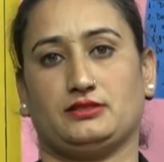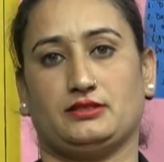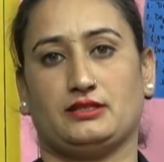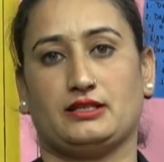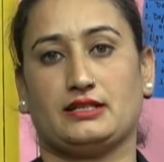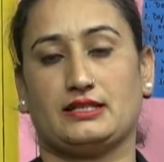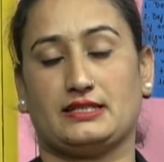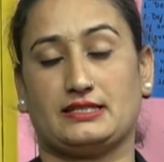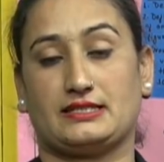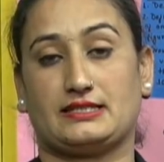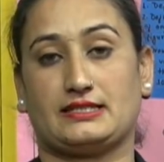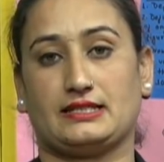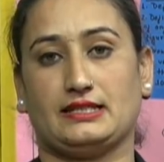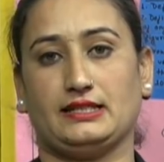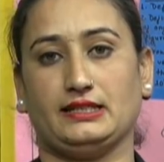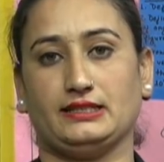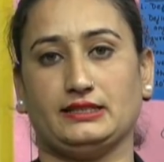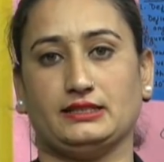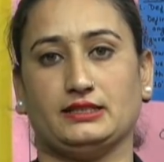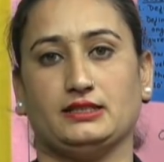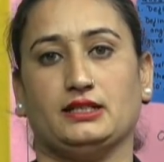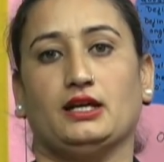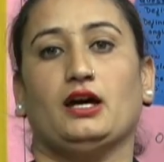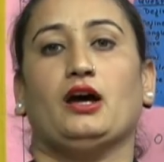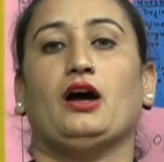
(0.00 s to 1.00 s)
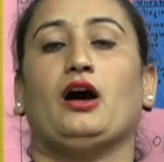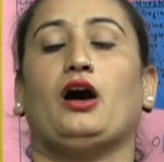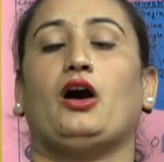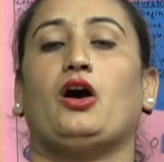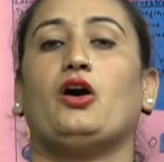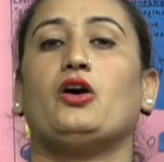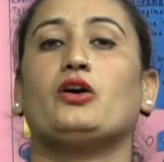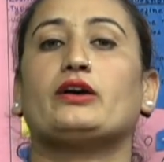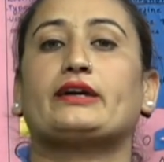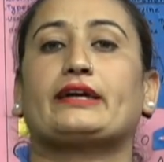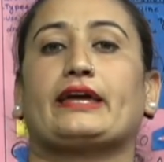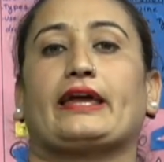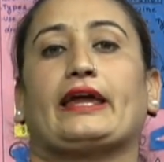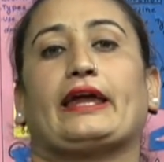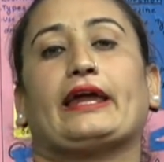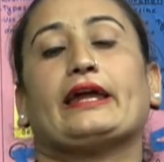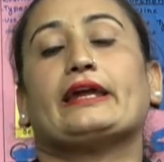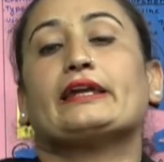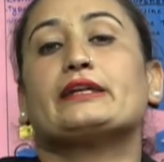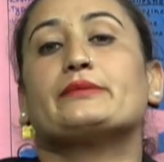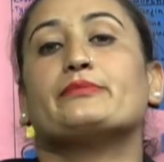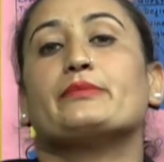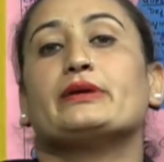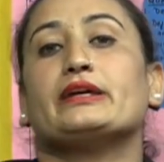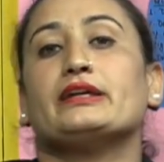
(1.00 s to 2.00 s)
Is it? Okay,
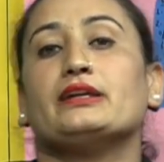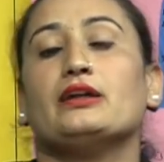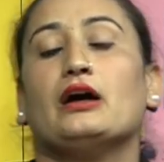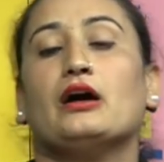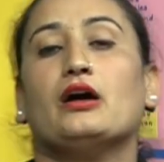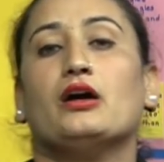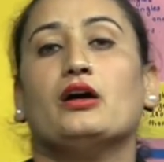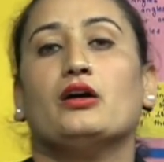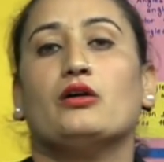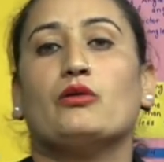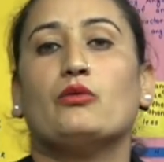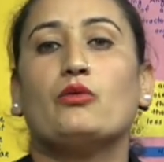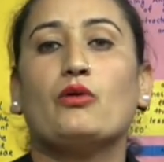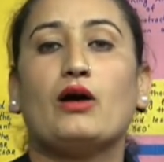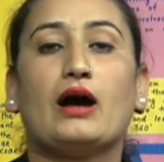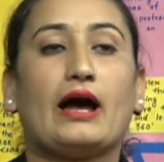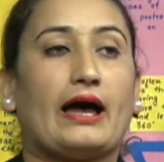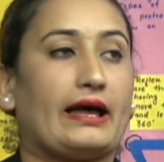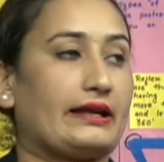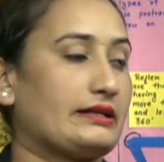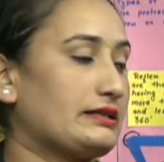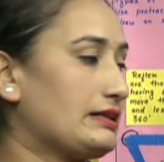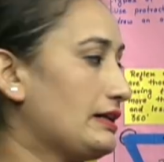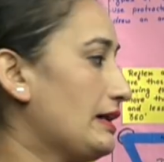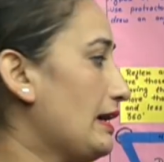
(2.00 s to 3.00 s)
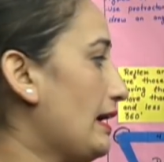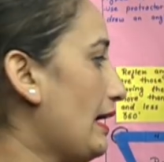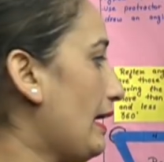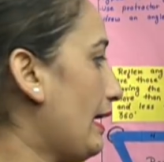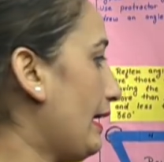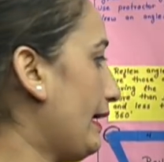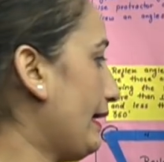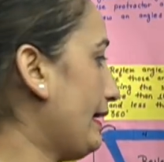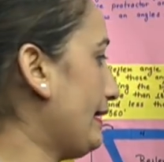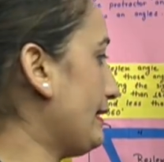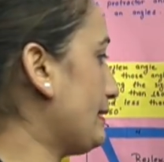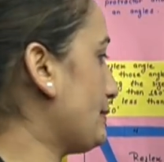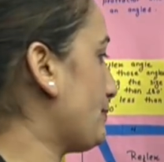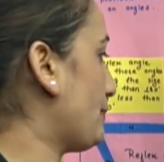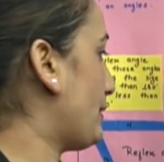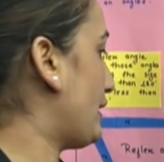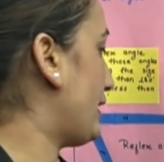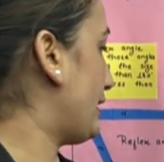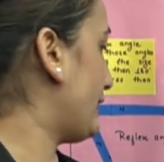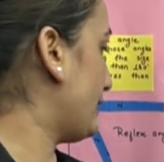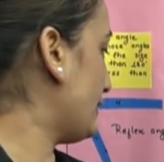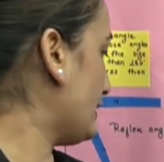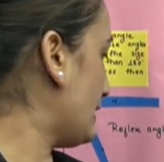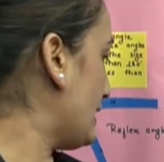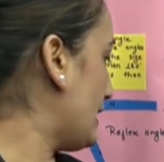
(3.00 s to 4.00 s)
it means what? It
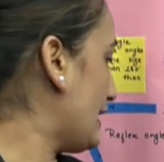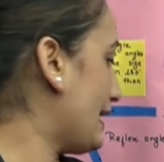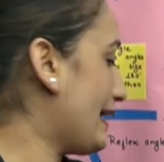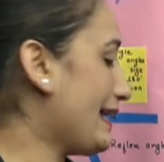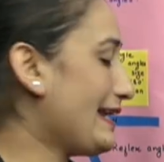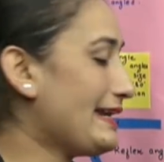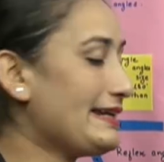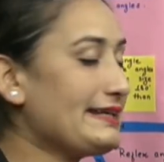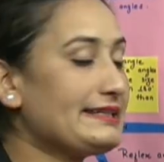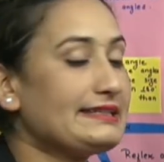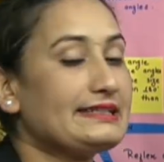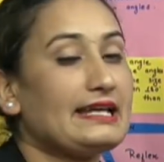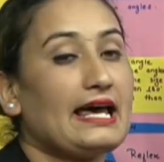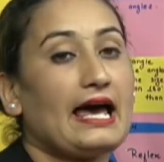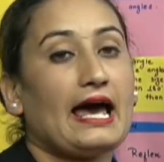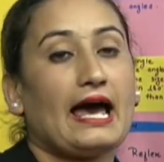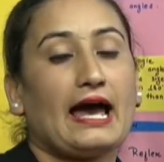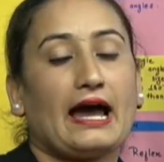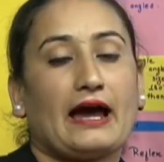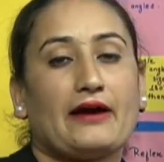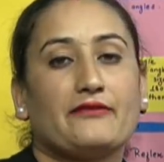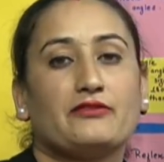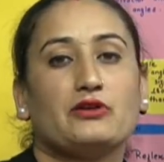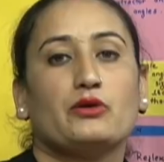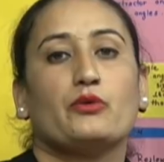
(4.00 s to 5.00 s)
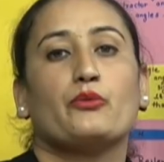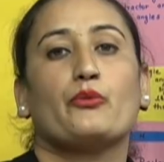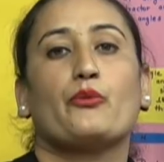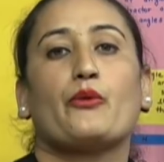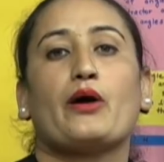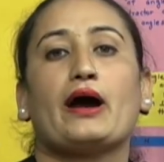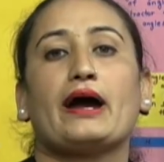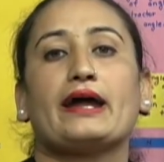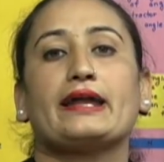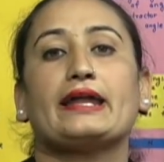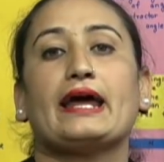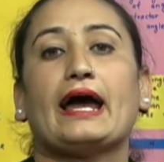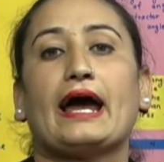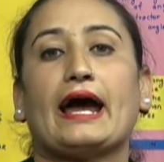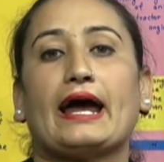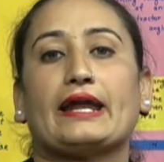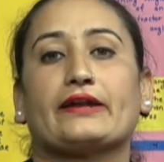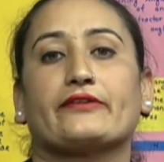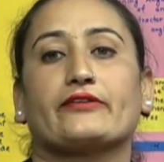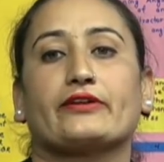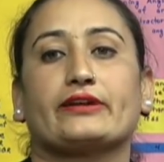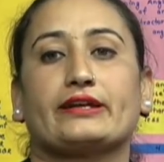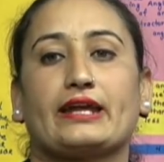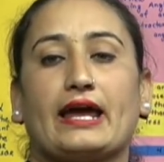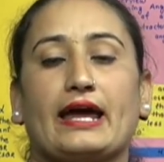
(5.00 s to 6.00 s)
means it have
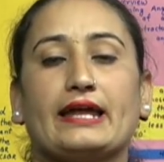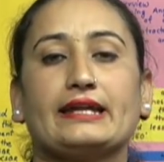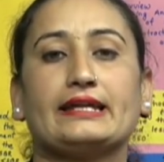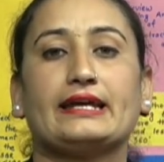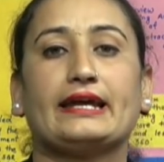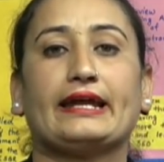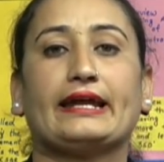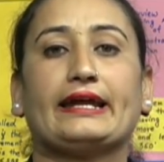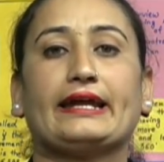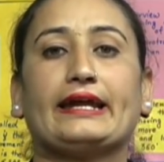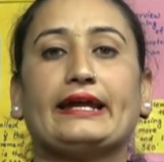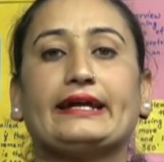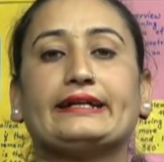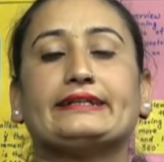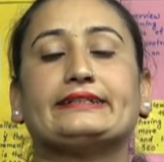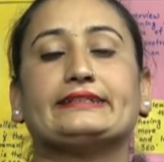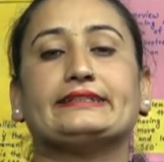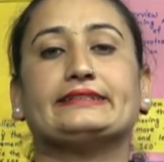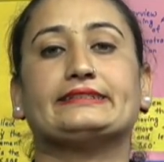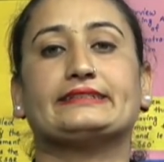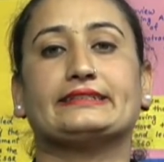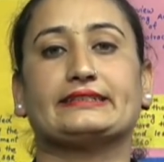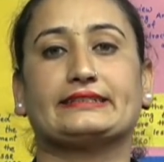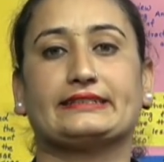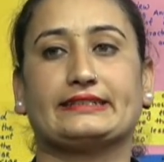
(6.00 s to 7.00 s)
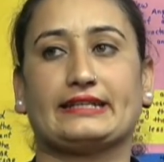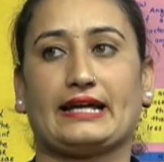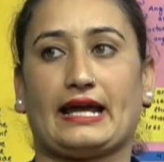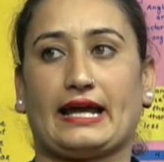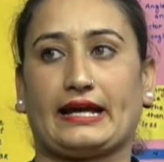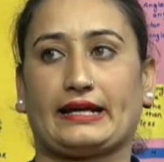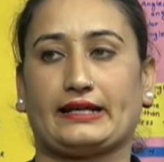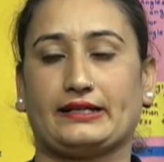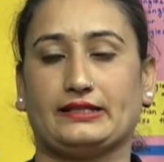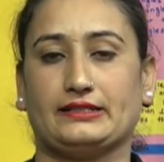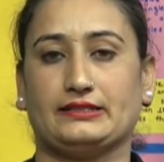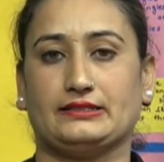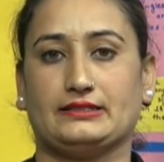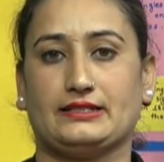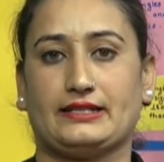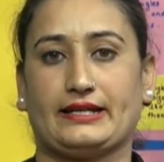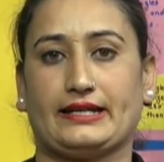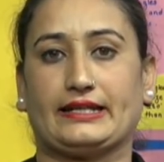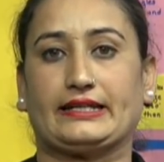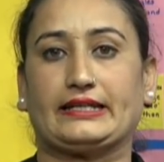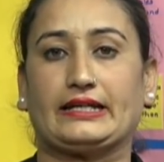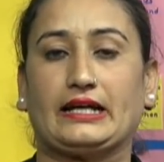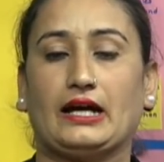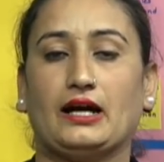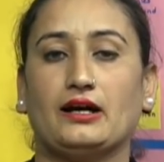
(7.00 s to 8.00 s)
180 degree angle.
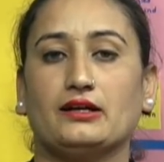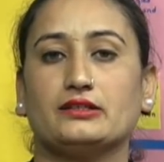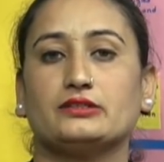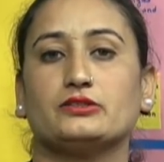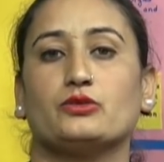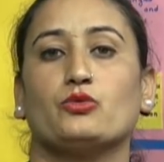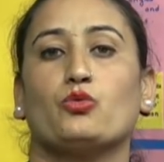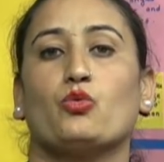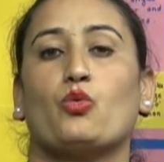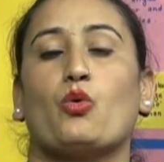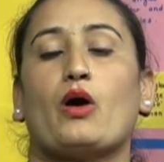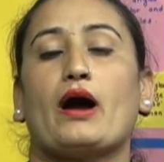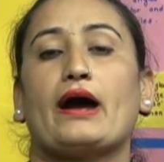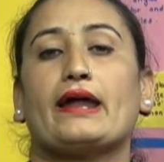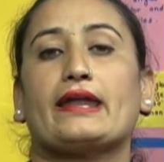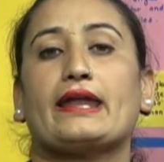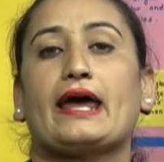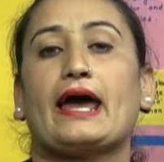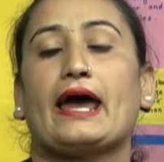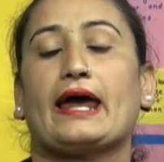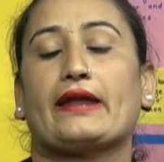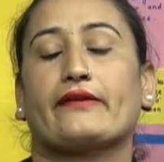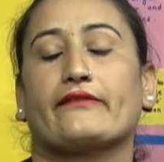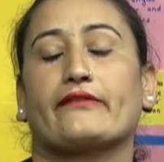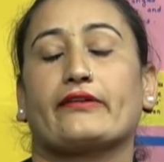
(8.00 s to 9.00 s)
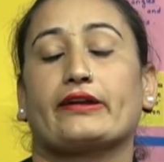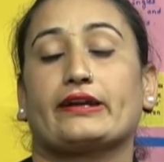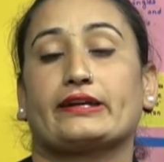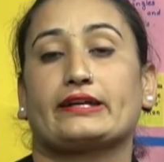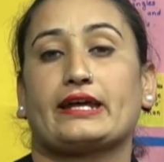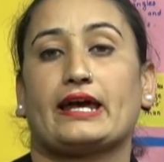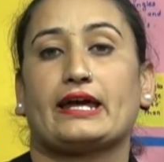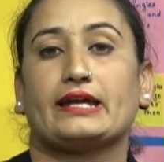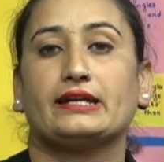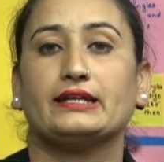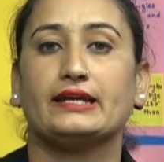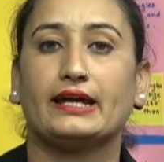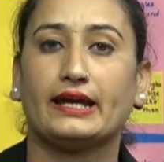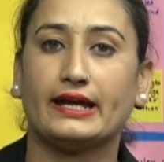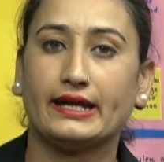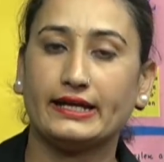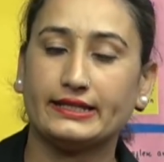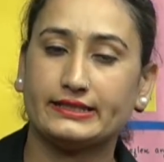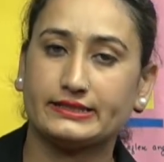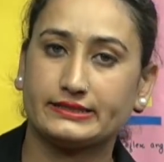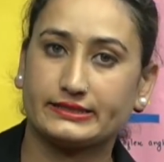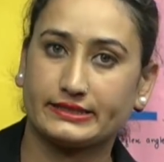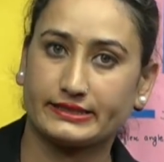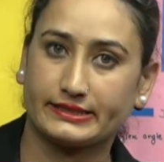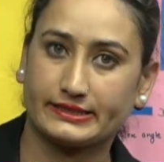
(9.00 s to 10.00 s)
It got
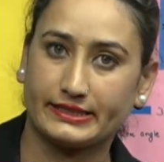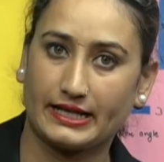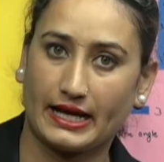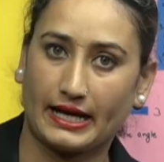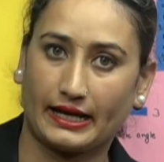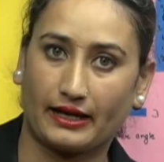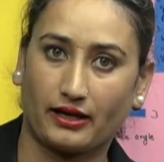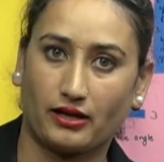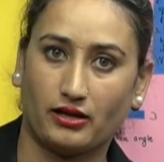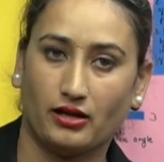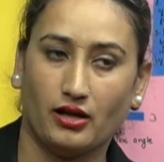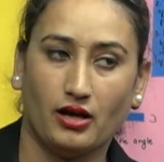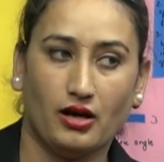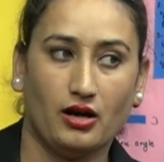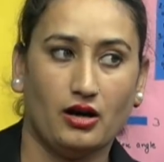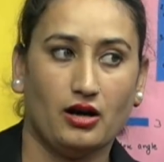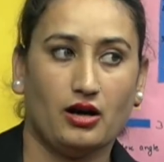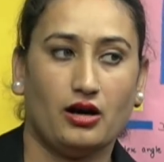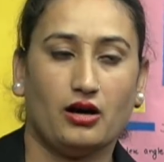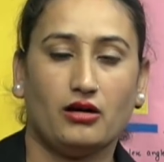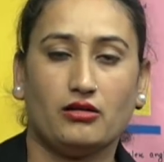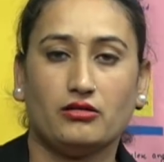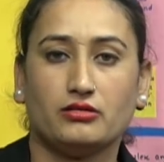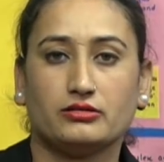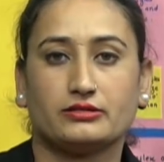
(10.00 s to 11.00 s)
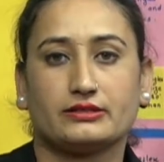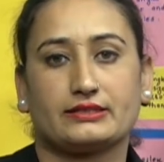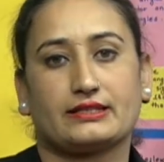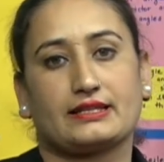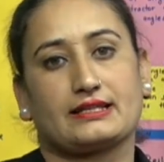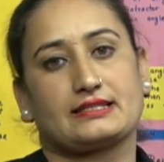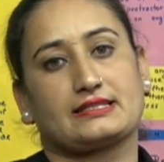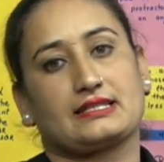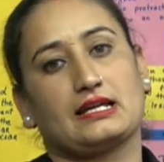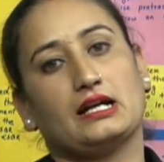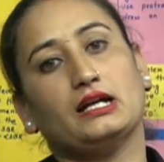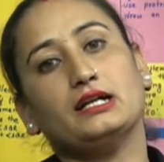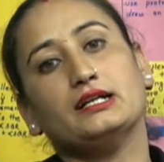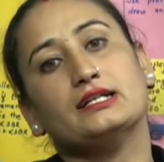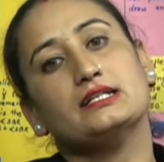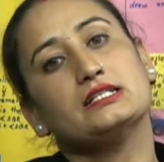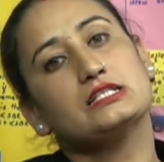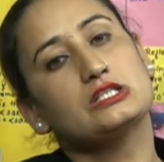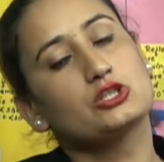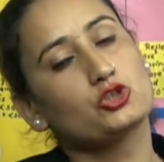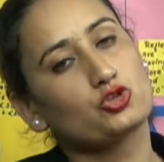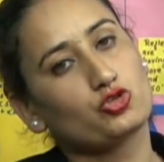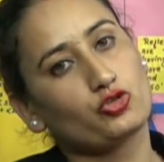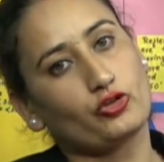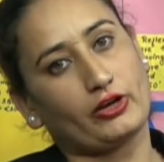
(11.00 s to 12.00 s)
180 degree angle. All the things are
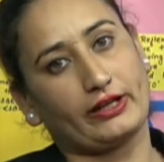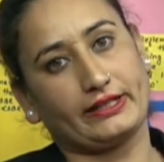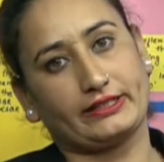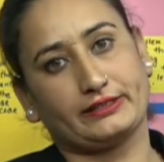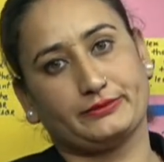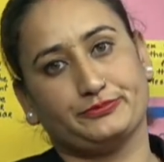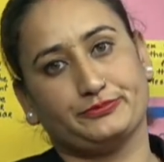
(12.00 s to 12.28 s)
straight.